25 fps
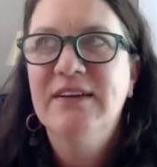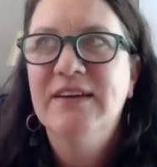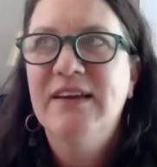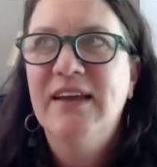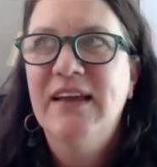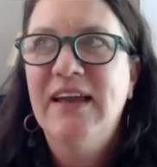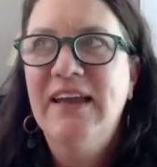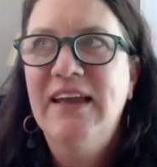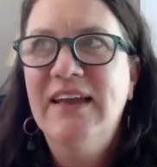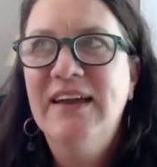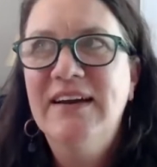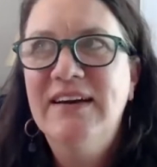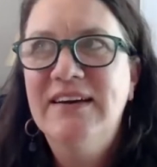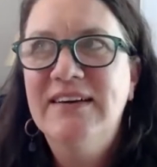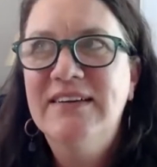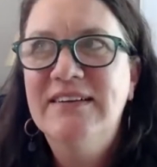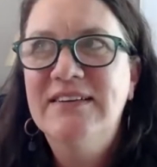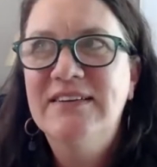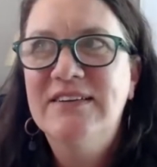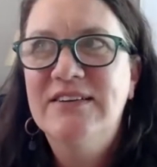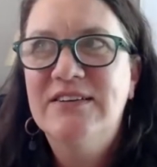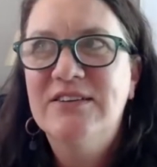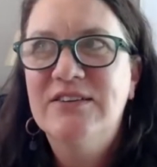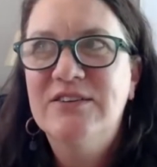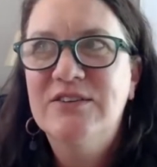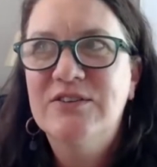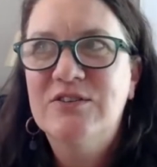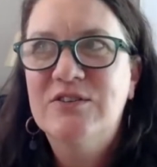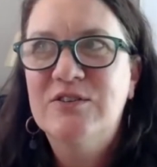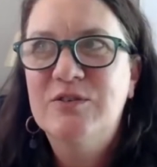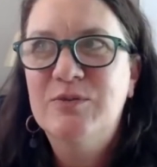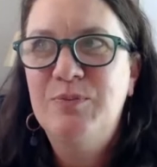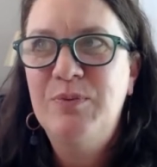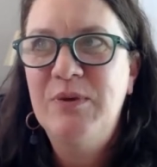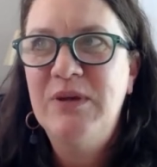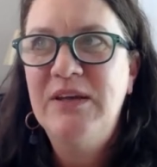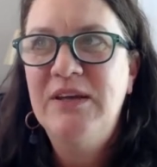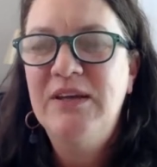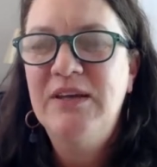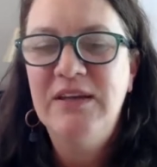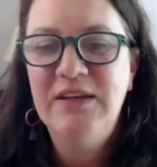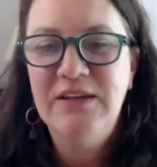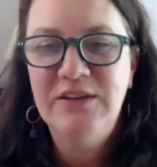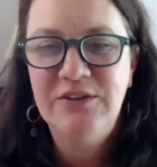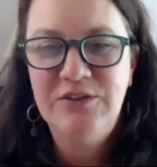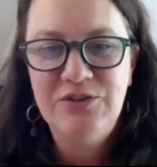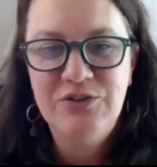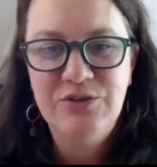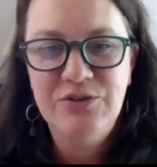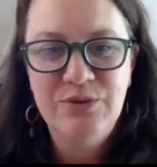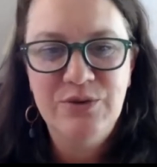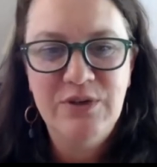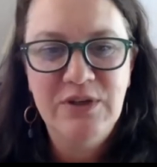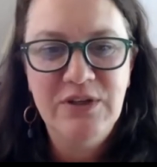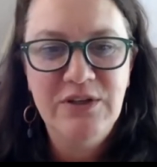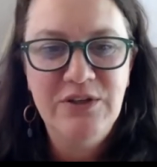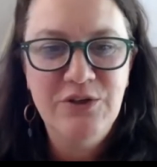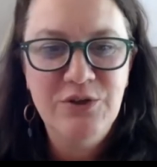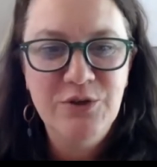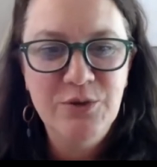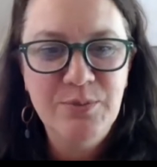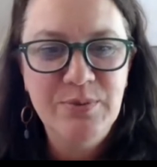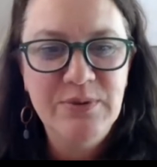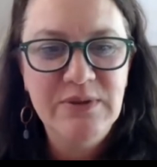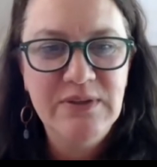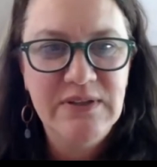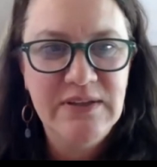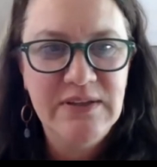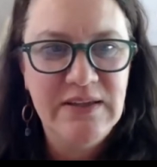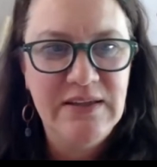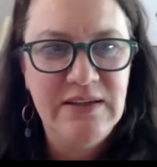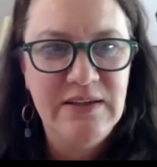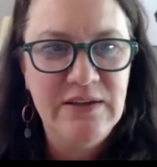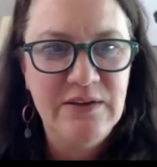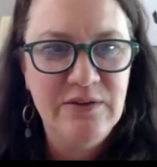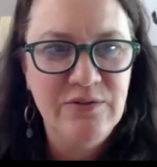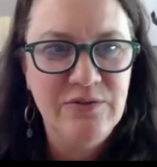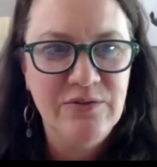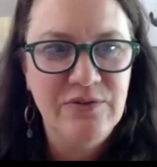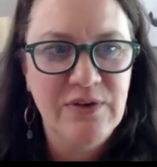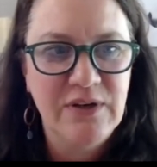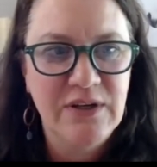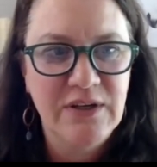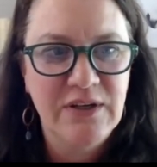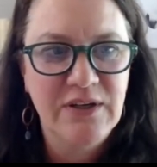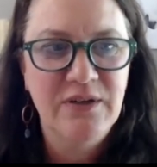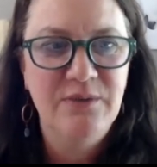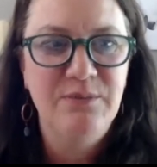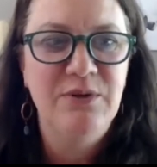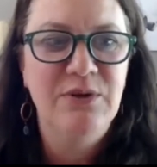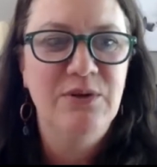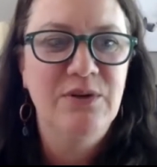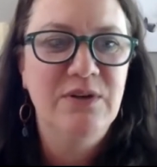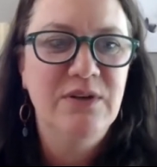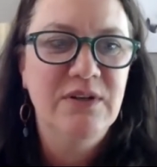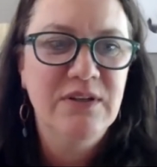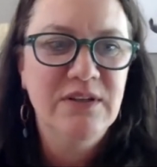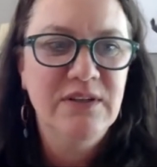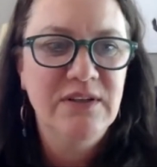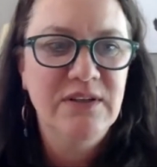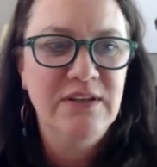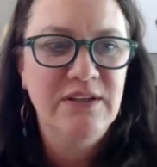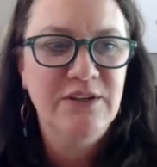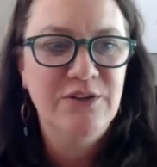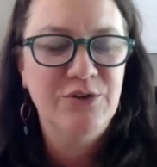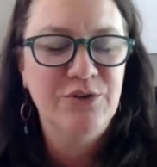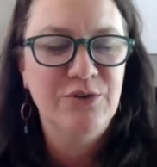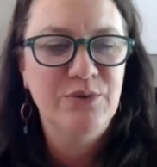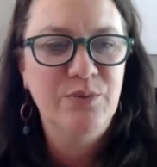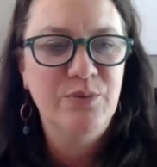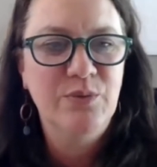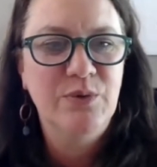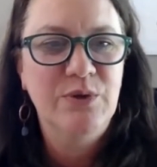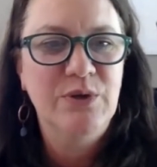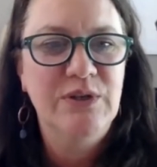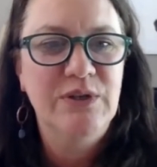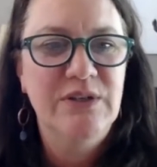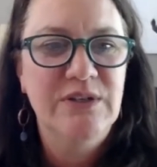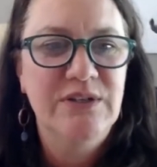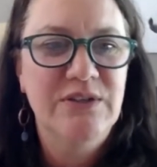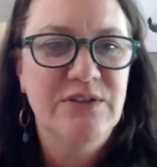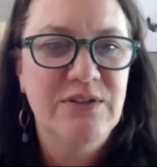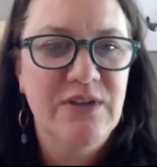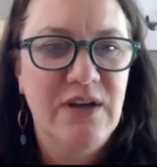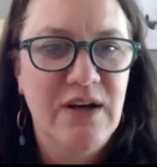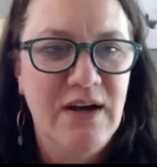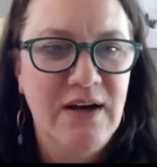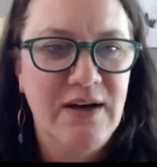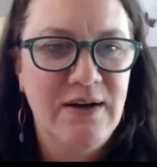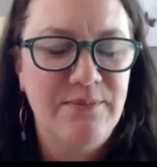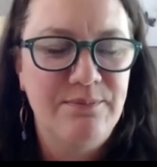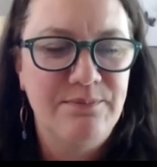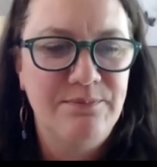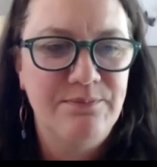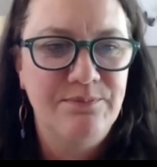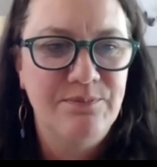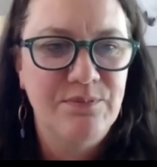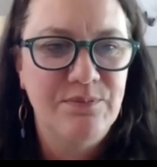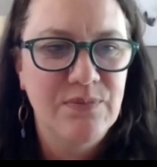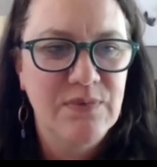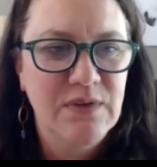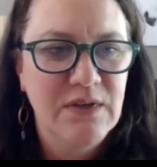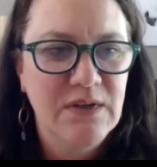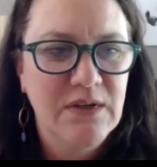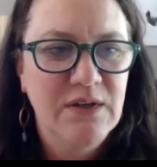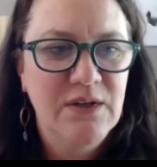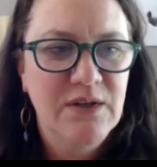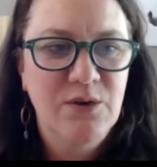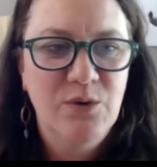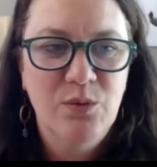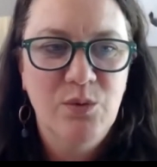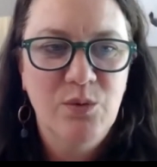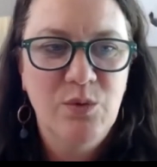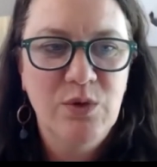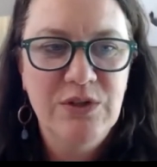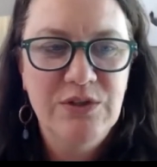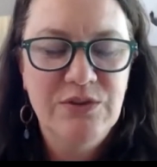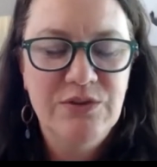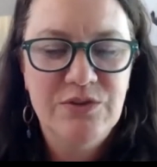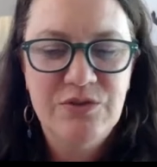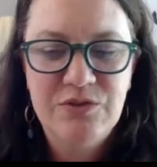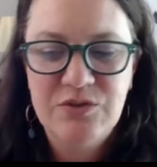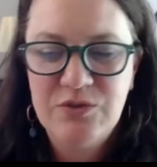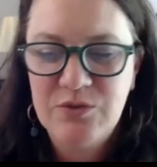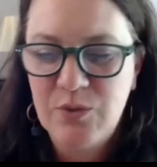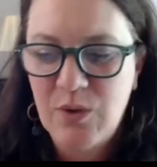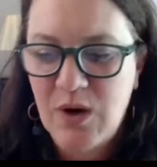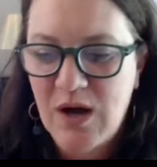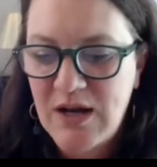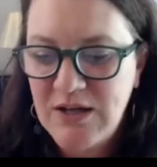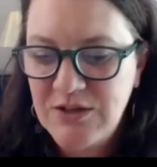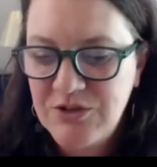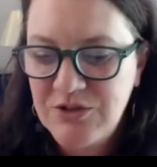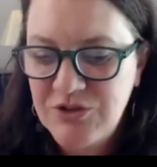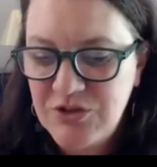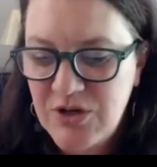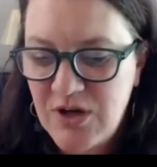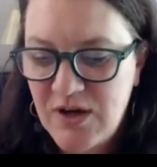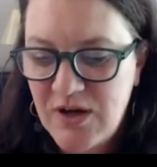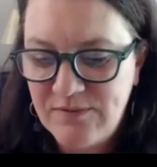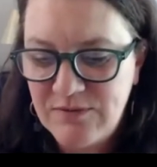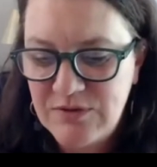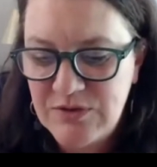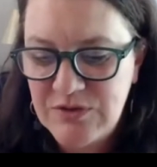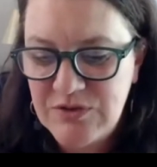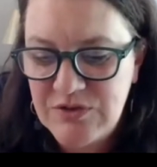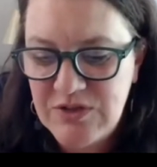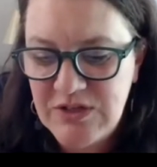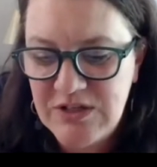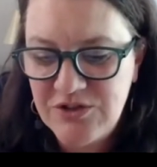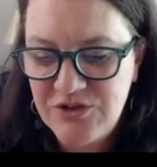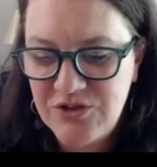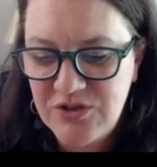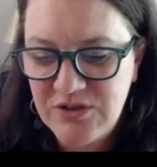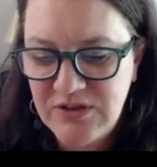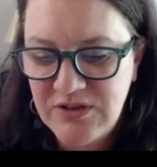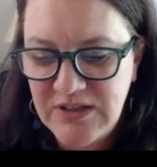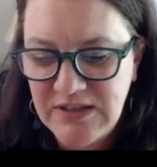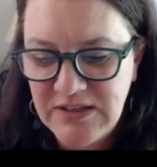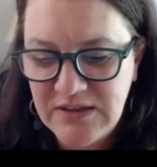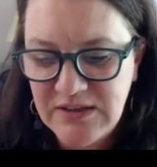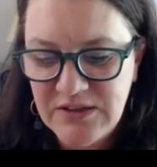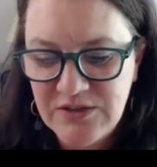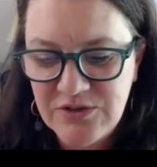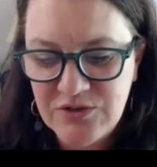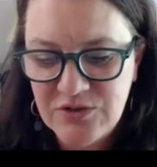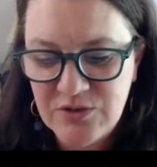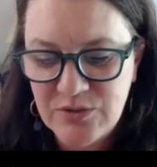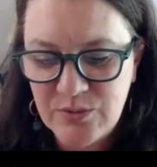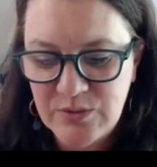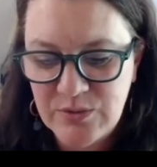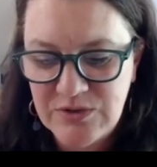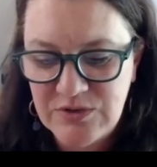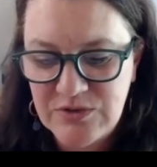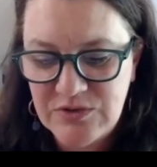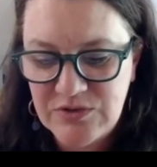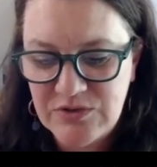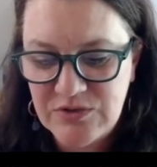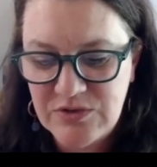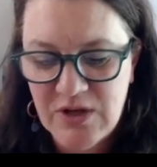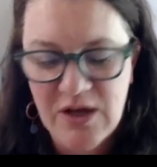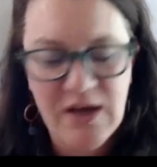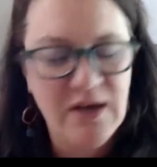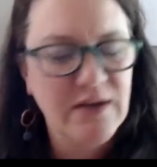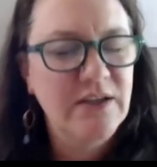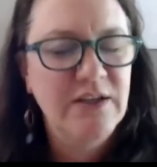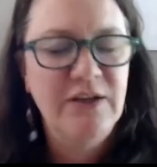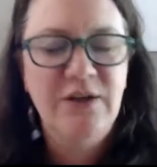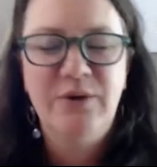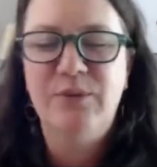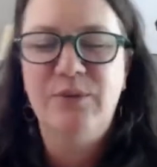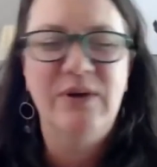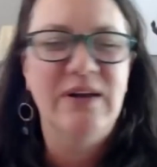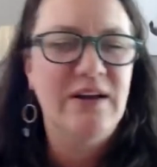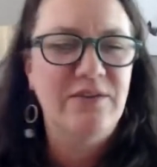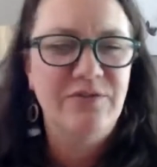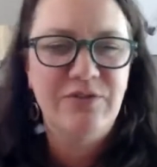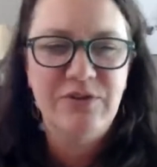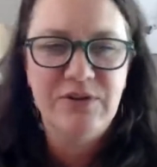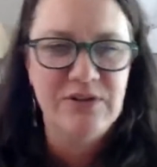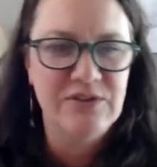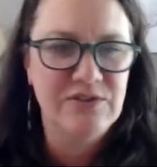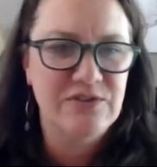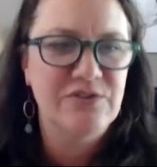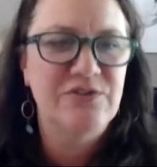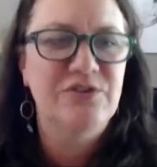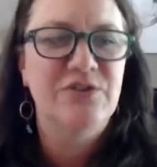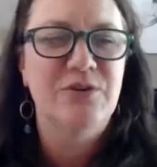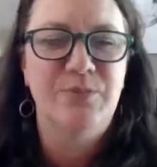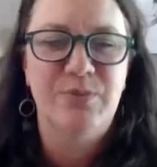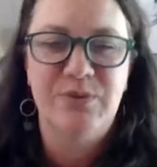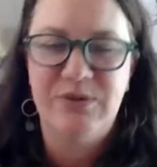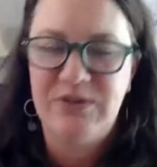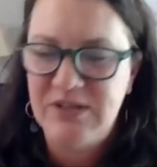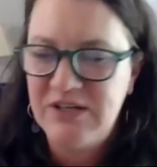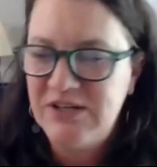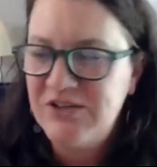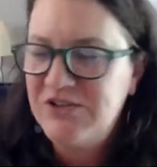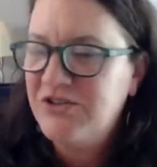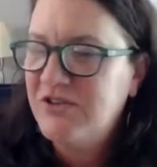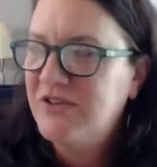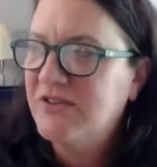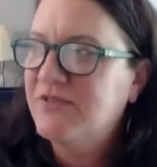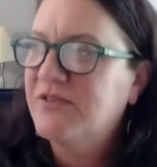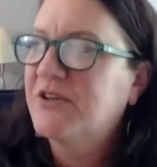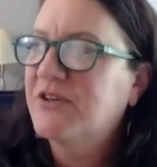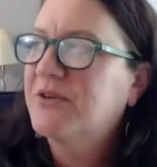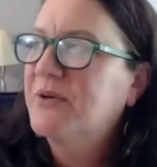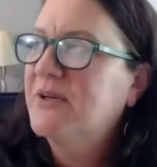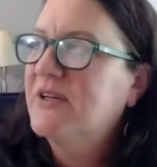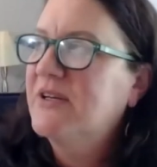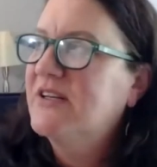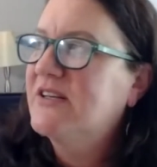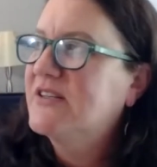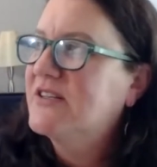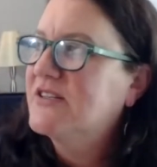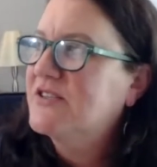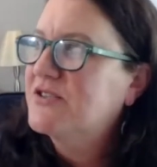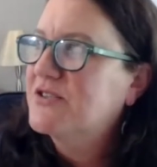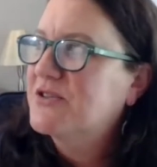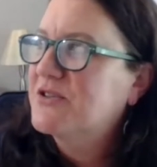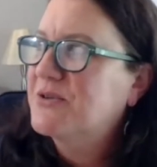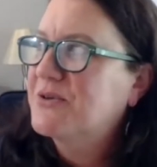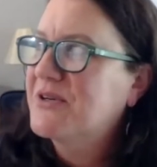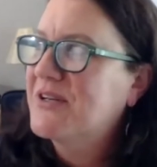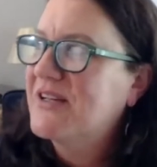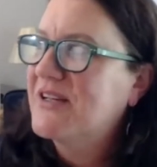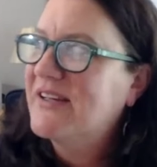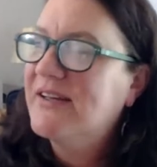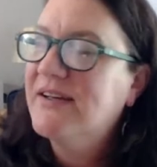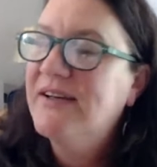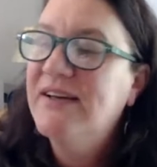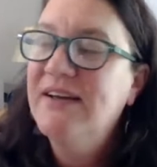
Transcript: and speaking to can you believe a community leader would um, would squash conversation like this or would stop you know whatever his interpretation of agree to disagree